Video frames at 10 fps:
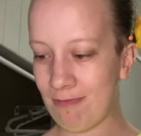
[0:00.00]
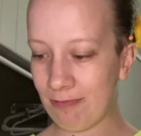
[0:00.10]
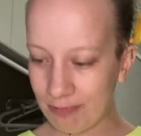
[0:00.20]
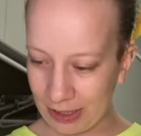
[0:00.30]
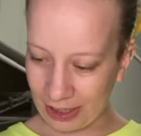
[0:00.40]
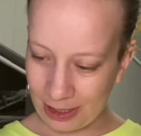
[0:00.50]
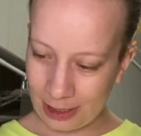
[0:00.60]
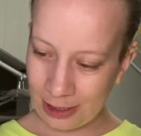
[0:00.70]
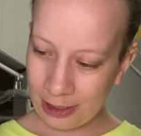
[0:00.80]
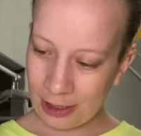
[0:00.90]
But
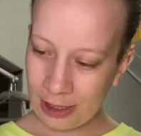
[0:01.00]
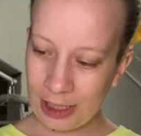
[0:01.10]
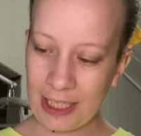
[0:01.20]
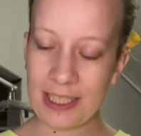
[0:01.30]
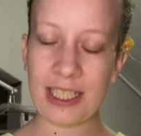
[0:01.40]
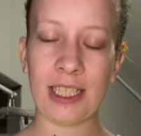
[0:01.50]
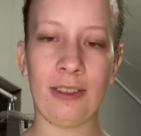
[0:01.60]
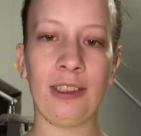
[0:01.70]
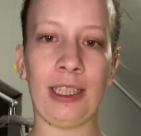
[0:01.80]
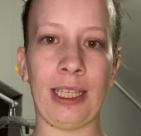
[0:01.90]
he still
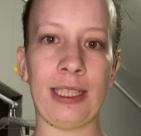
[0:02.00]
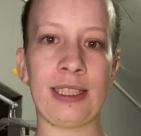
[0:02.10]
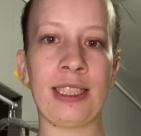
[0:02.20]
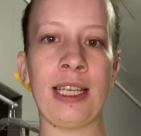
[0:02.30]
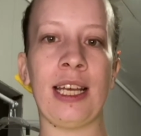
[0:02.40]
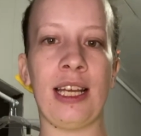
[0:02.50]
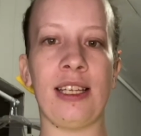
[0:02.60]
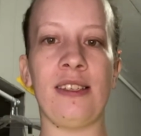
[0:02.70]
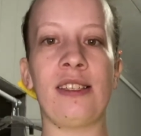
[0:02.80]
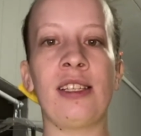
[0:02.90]
gets
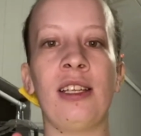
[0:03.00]
his